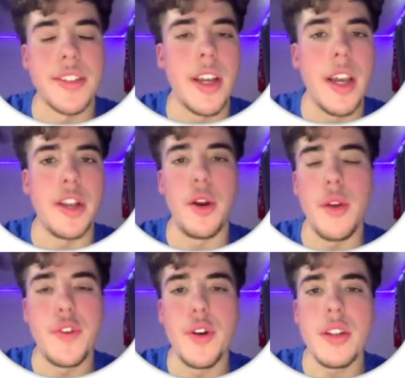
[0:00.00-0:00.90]

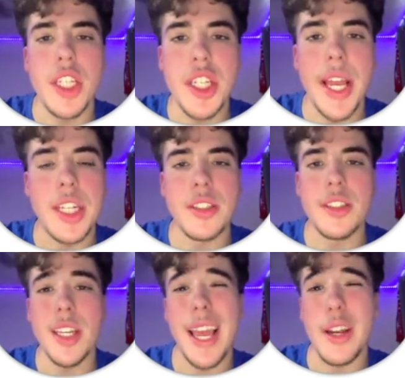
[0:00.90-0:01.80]
If you're a lead gen agency
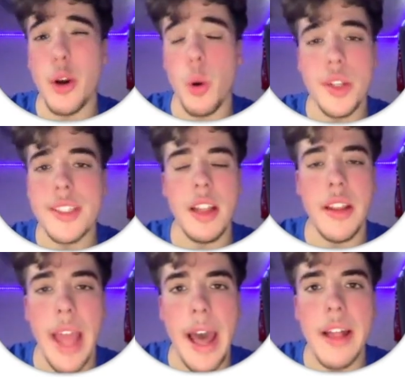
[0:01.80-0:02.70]
and you're only
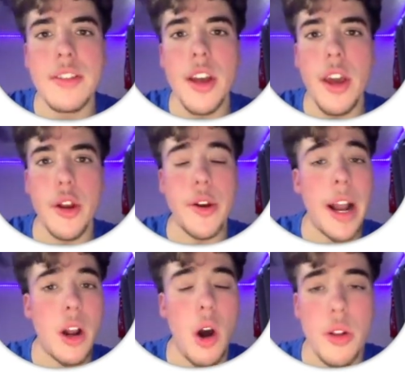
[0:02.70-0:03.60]
selling ads, you're not
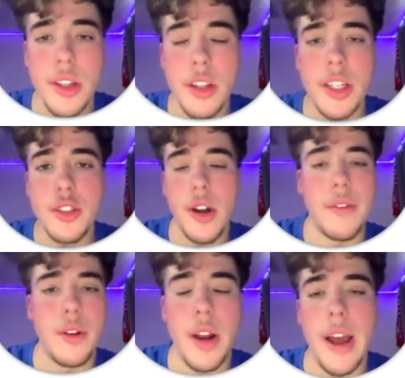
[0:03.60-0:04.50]
calling the leads,
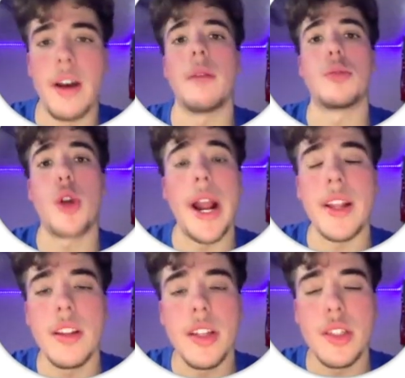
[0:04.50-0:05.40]
you're not tracking
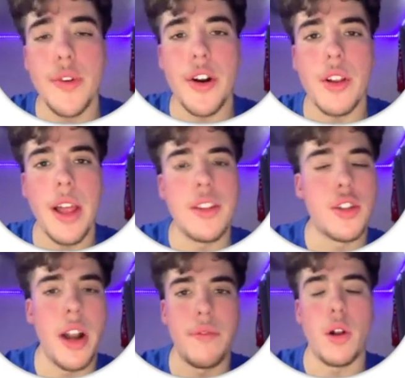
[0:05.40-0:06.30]
the leads for your clients, you're
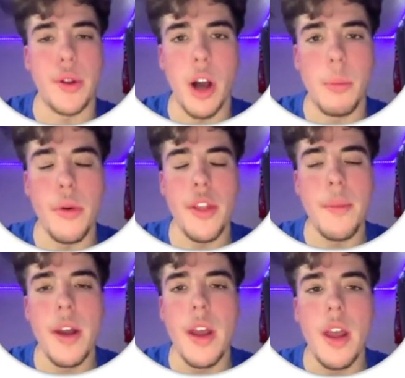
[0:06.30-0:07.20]
not following up with them,
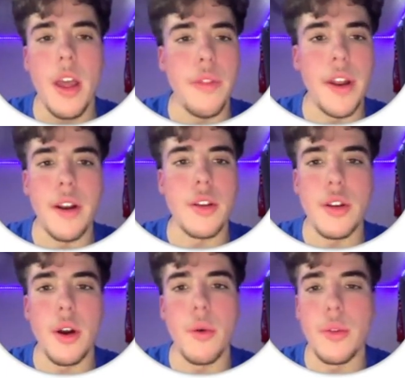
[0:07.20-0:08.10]
then
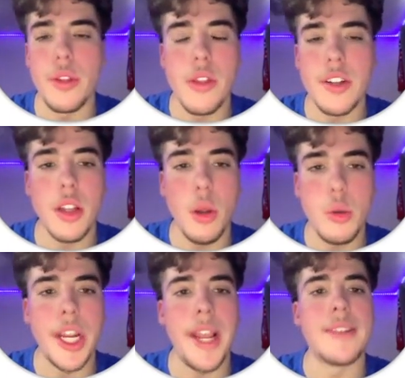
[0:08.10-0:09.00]
there's a low
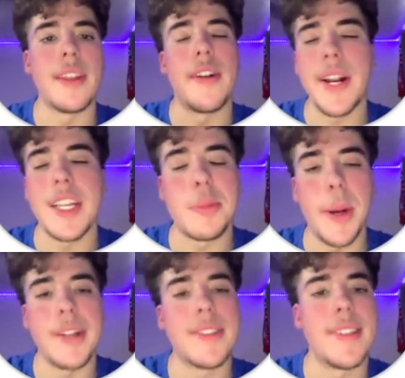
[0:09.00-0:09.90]
chance that they're going to
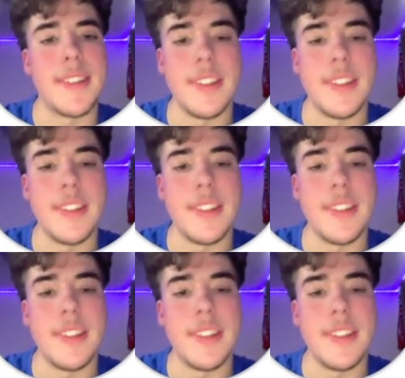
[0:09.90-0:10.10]
experience this desired